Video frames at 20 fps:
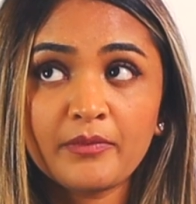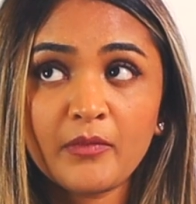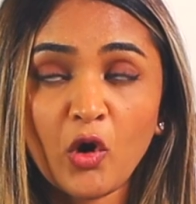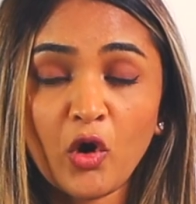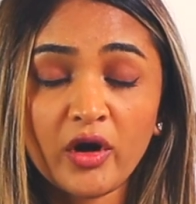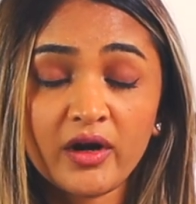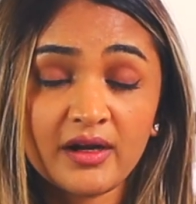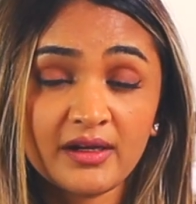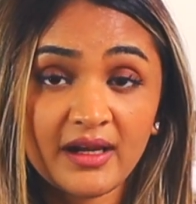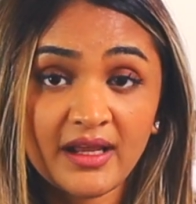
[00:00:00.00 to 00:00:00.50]

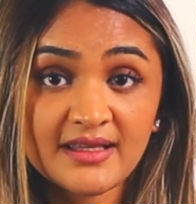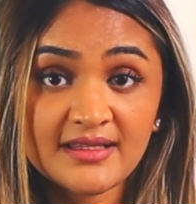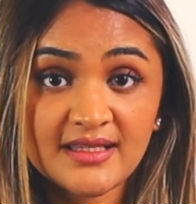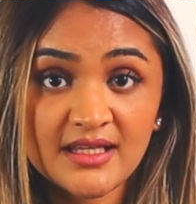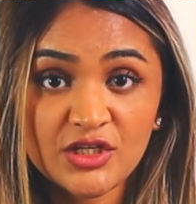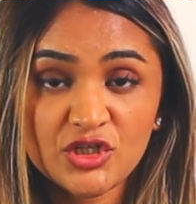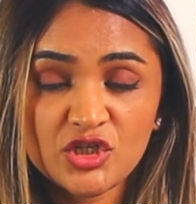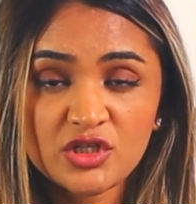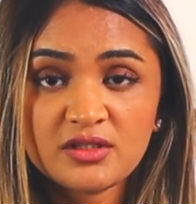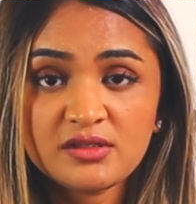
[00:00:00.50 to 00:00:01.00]

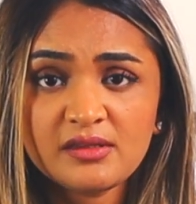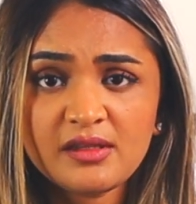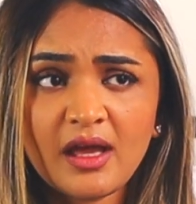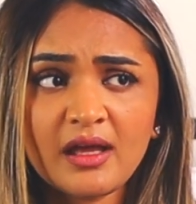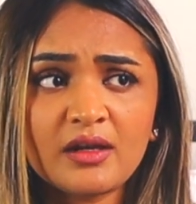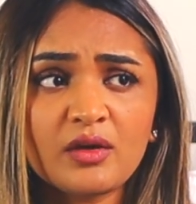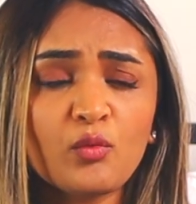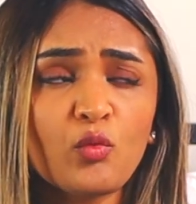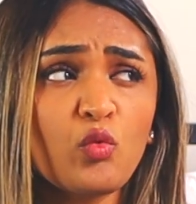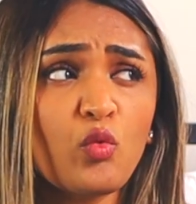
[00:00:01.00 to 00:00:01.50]
organization
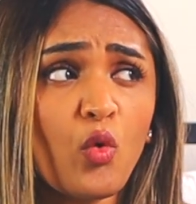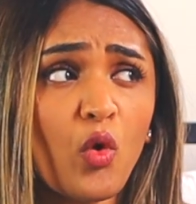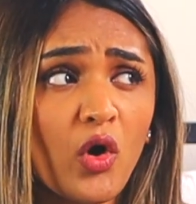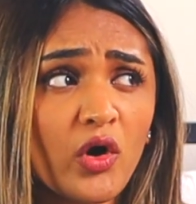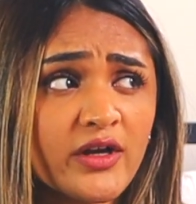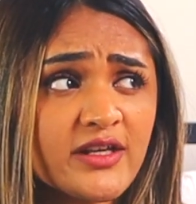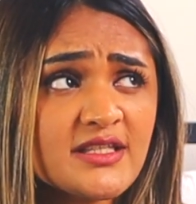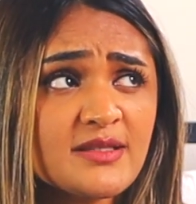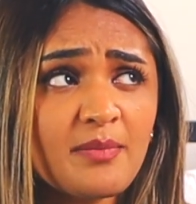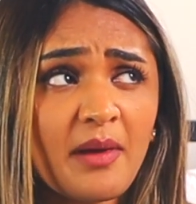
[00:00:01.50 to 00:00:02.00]
that
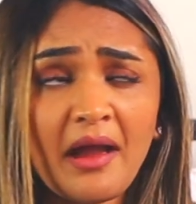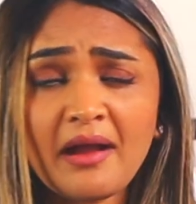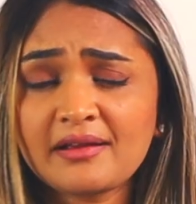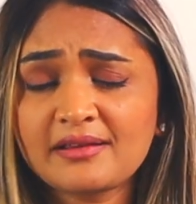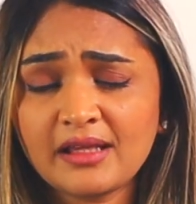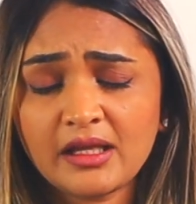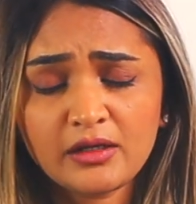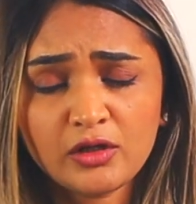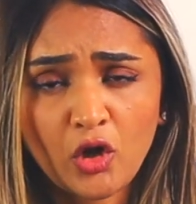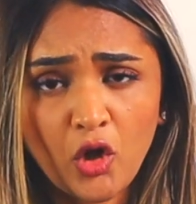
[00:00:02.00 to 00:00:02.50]
was back
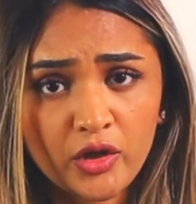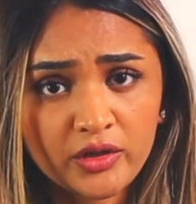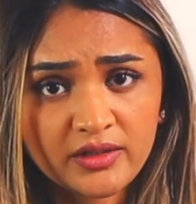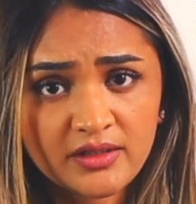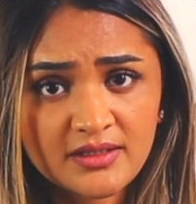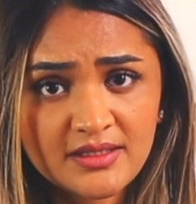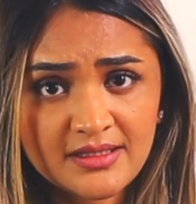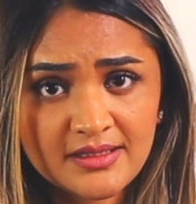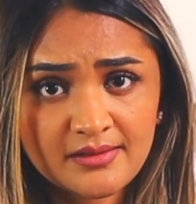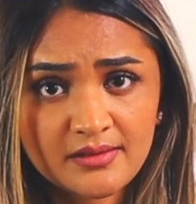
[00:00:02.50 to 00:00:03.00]
then not
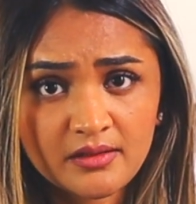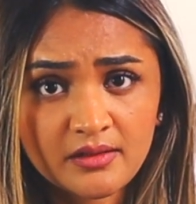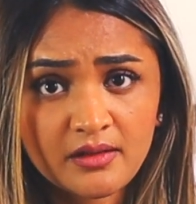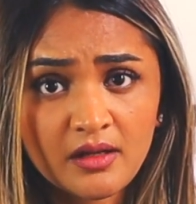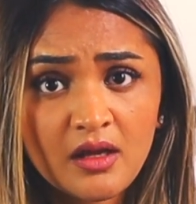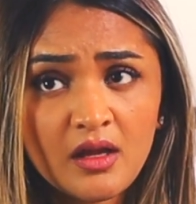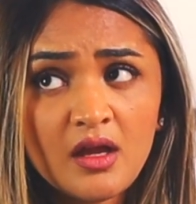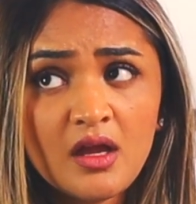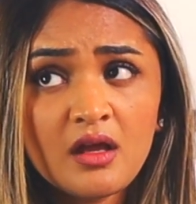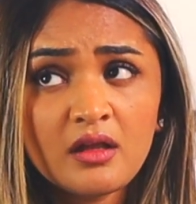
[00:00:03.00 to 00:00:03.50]
considered
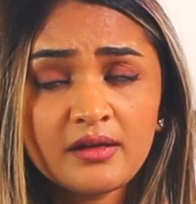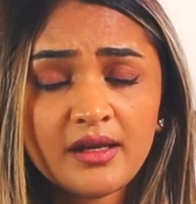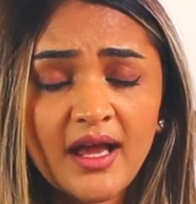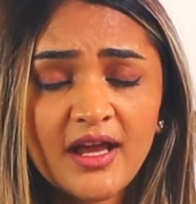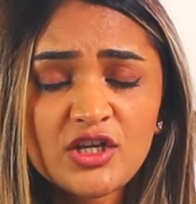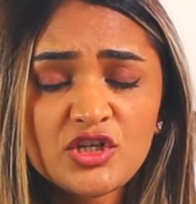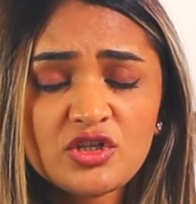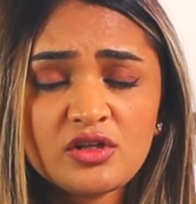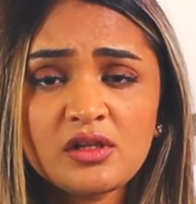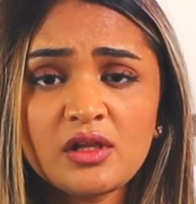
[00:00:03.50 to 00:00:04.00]

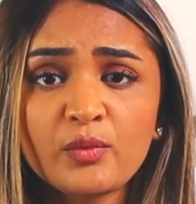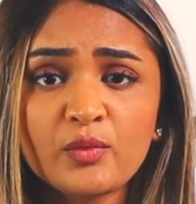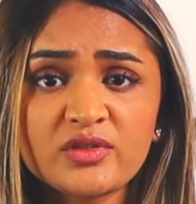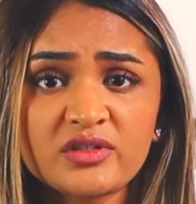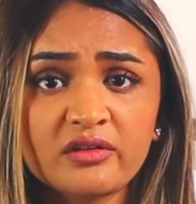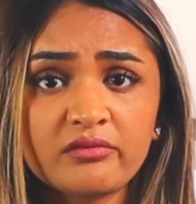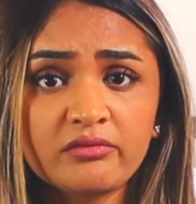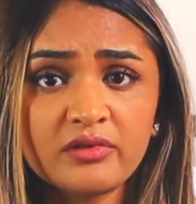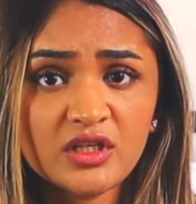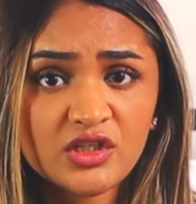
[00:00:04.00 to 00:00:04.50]
national. It was
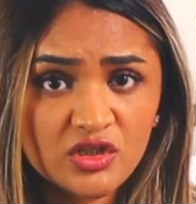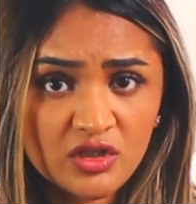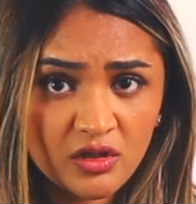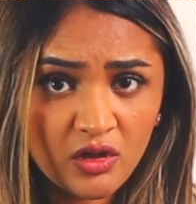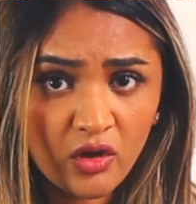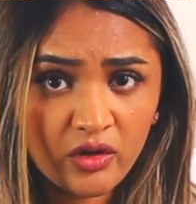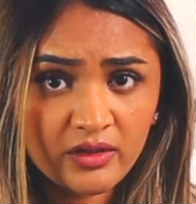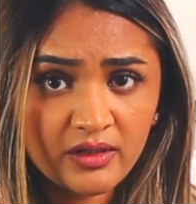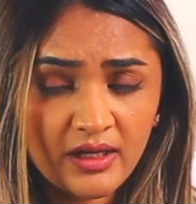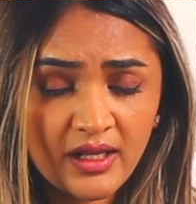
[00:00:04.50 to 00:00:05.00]
a regional
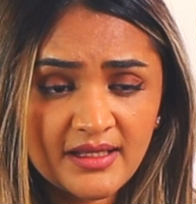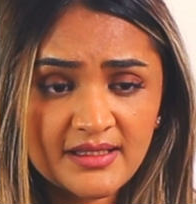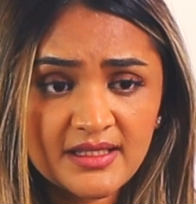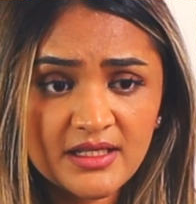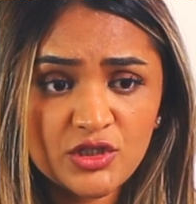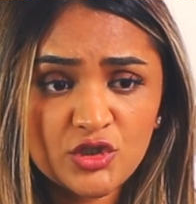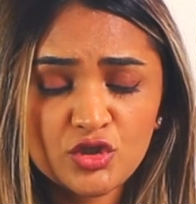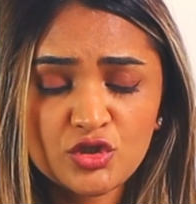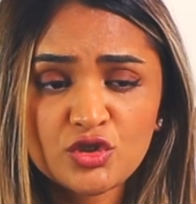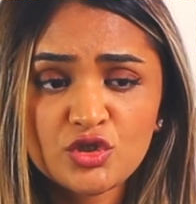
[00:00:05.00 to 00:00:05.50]

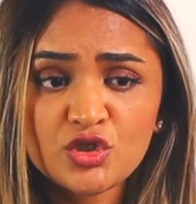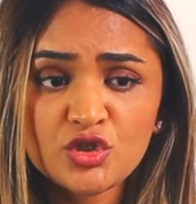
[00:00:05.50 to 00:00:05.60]
organization.